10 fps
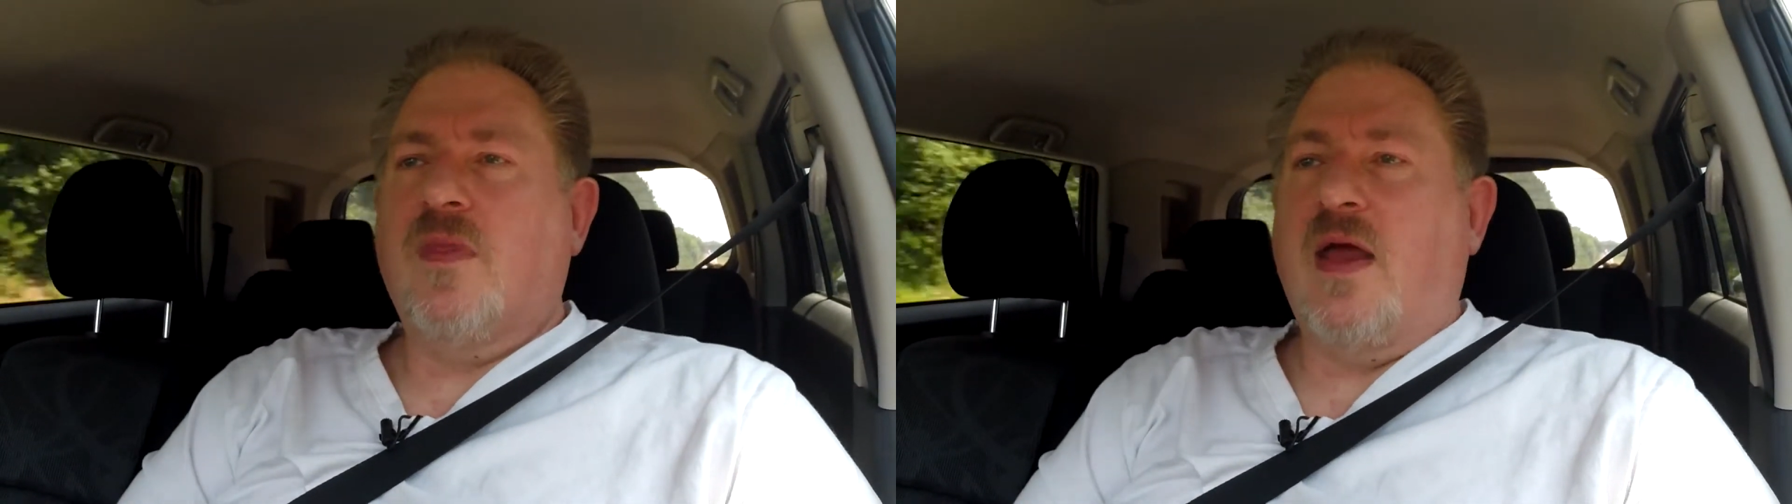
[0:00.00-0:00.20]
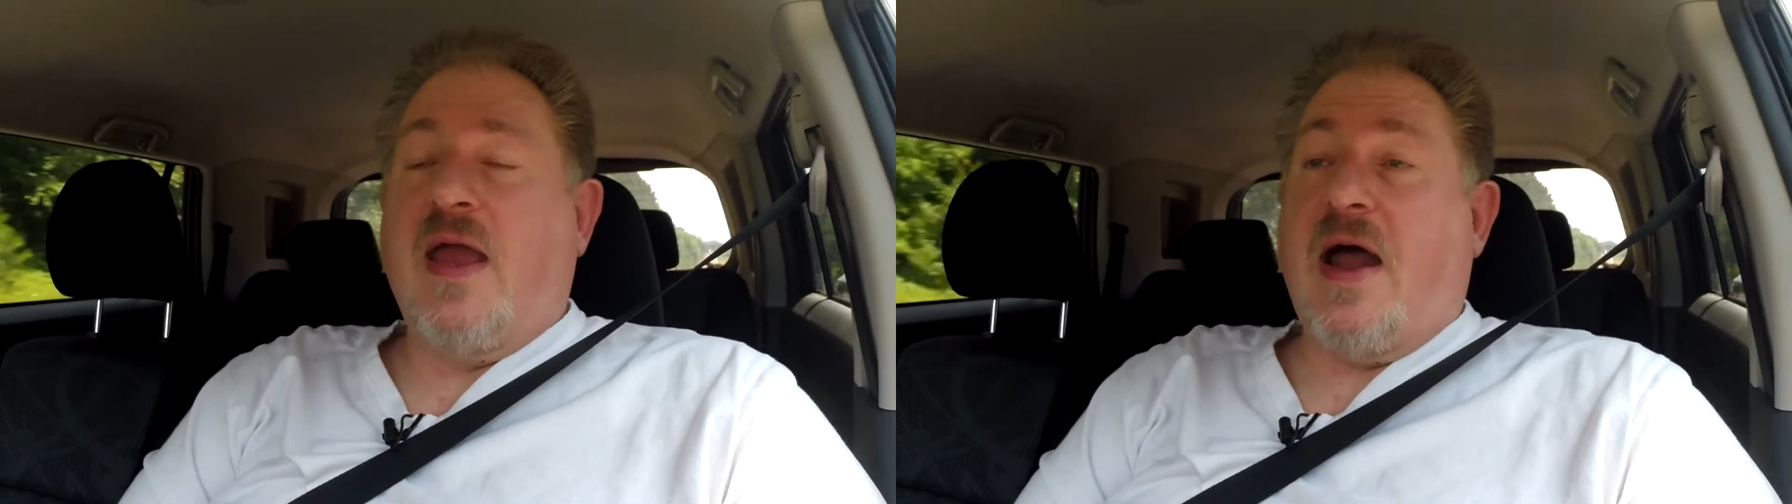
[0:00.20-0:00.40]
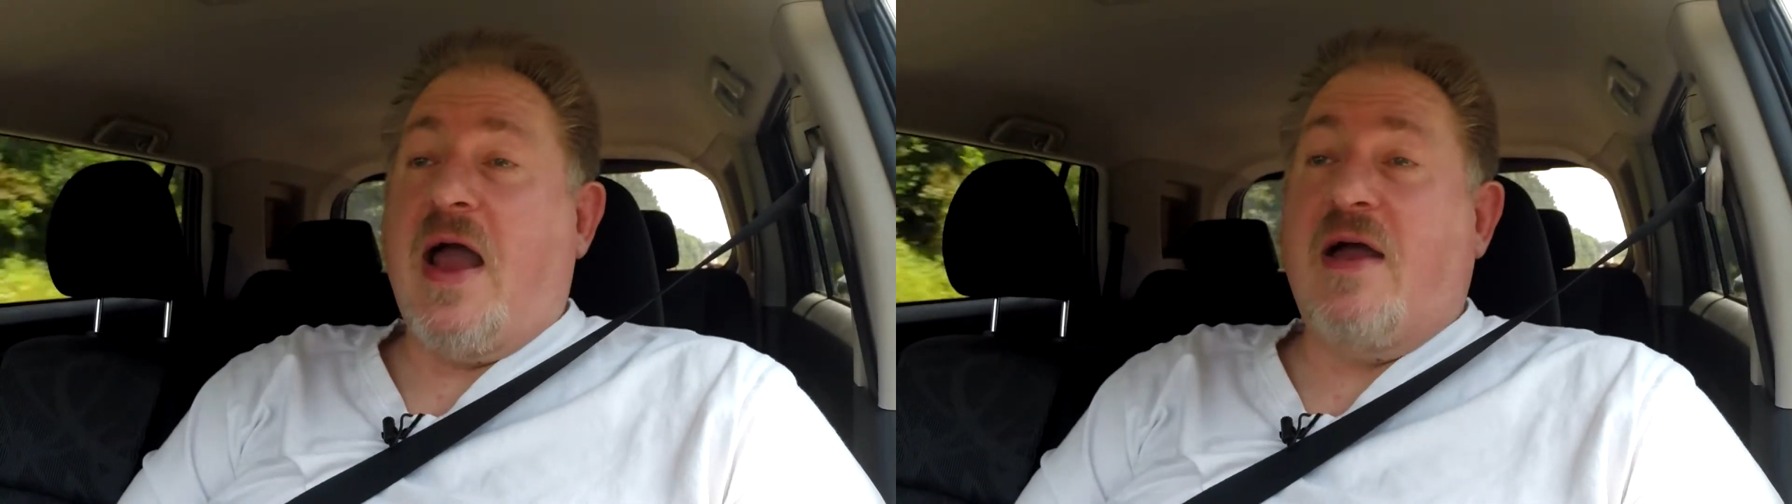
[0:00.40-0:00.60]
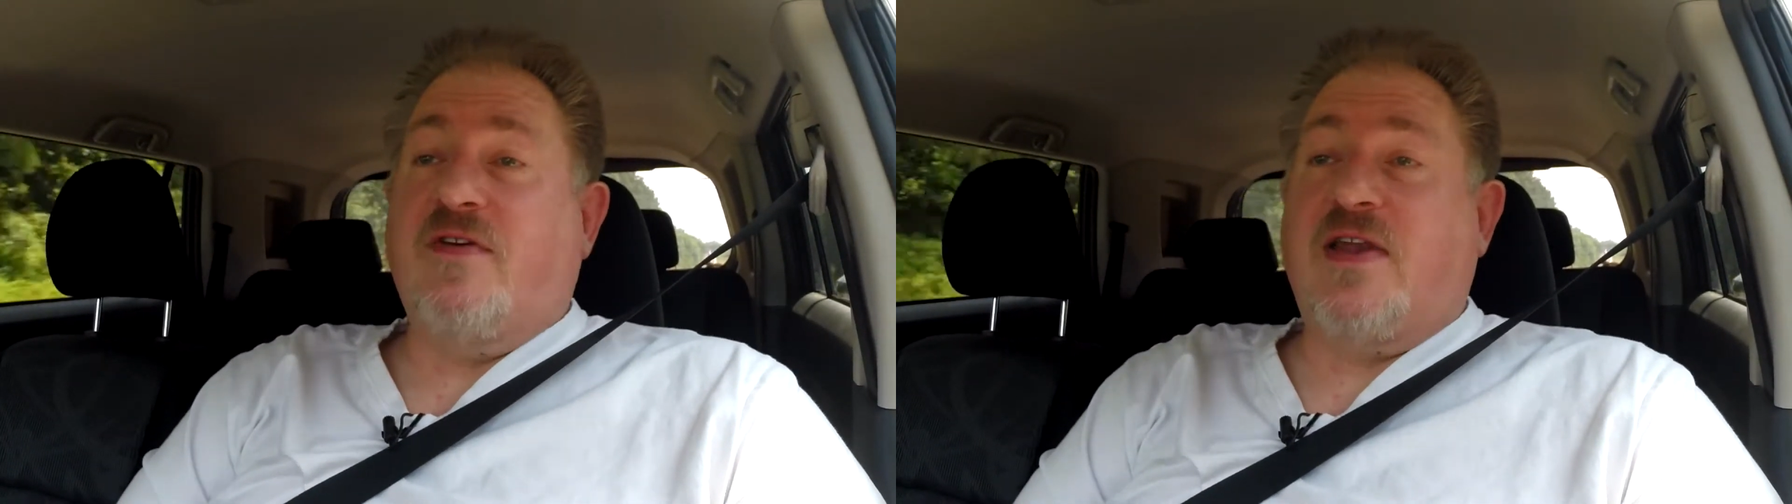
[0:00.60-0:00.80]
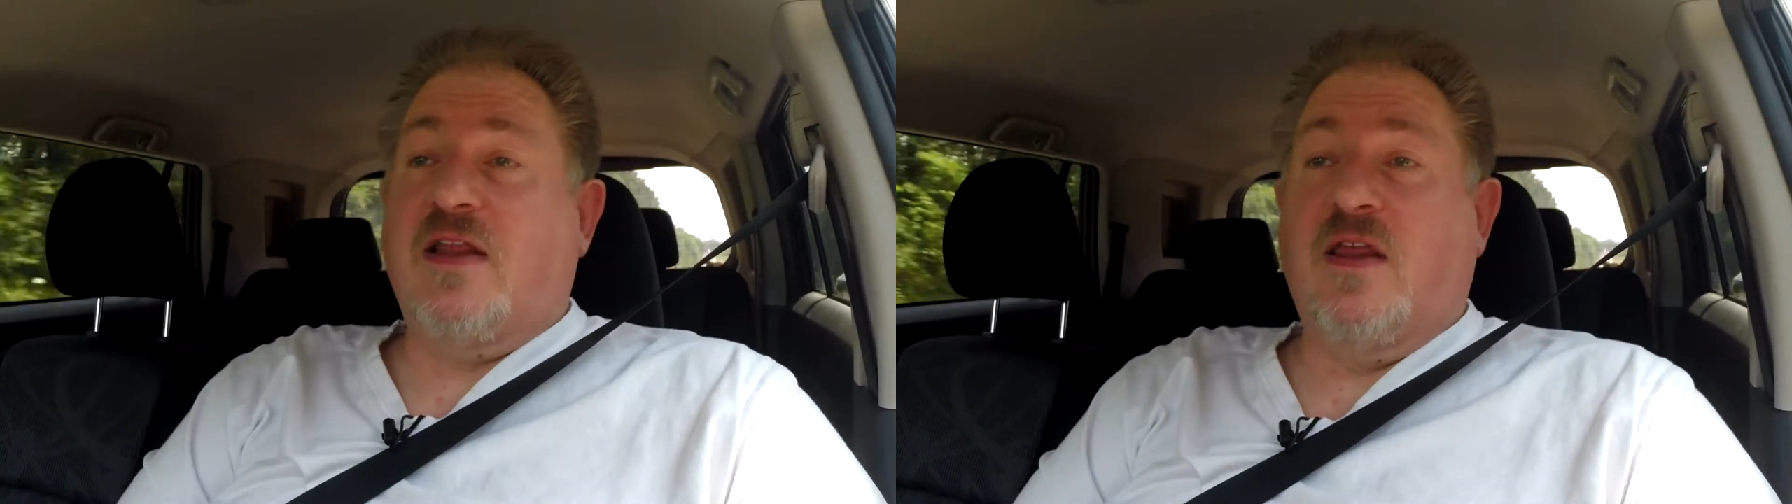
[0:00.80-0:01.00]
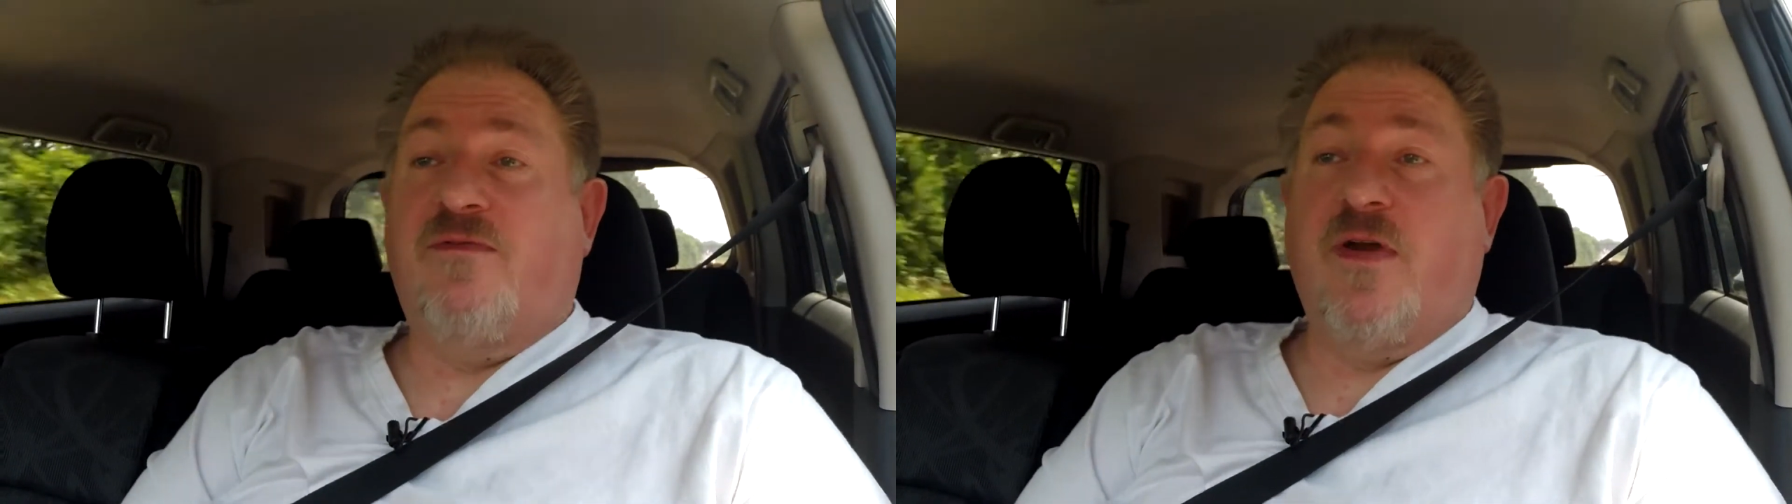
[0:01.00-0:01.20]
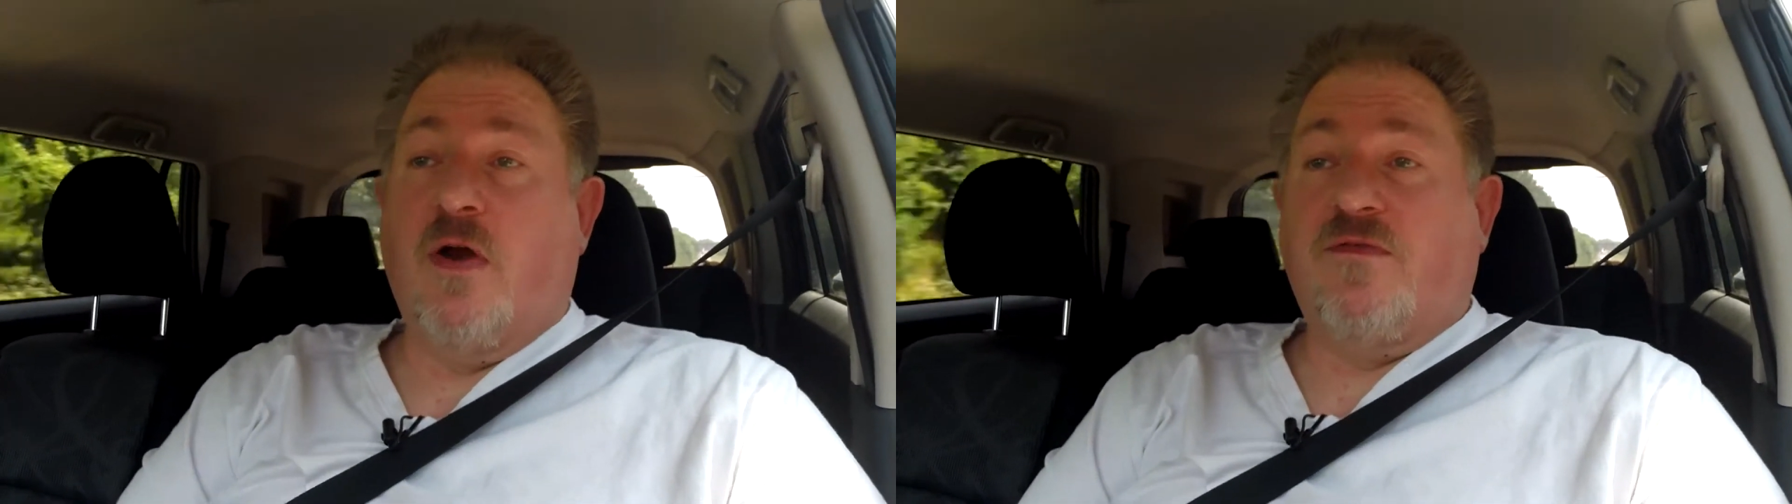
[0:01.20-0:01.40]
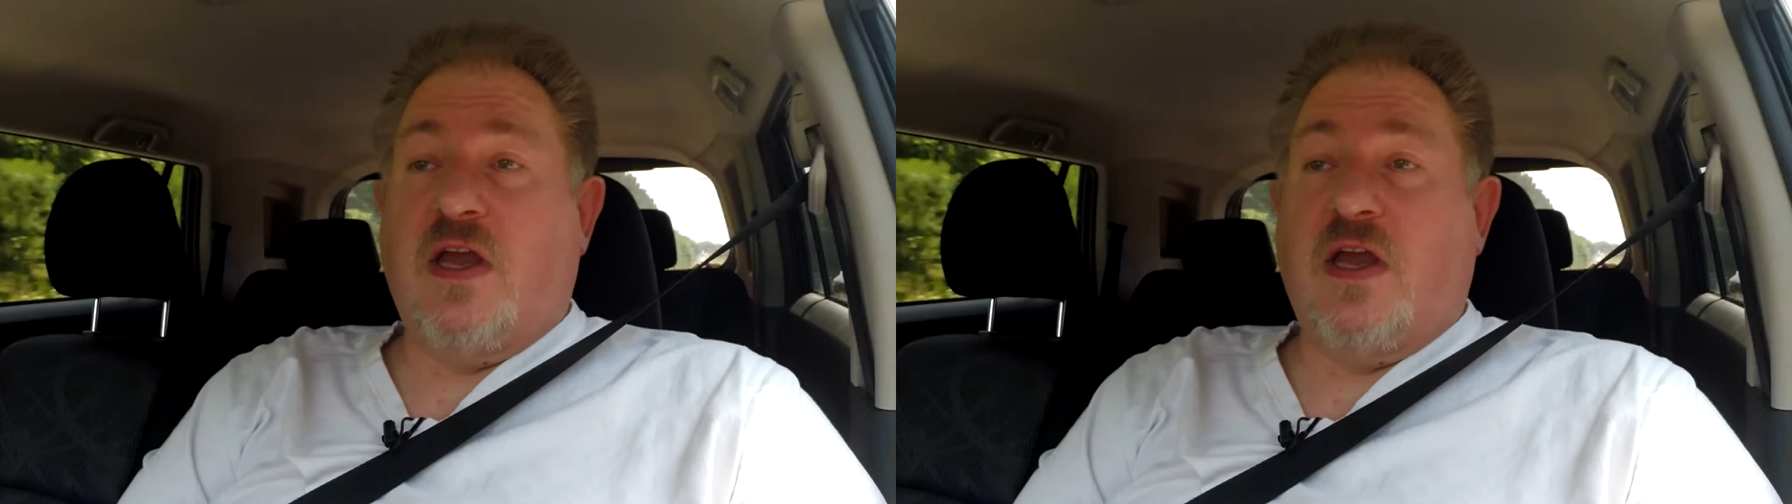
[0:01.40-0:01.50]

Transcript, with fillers: Again, I have a deathly fear of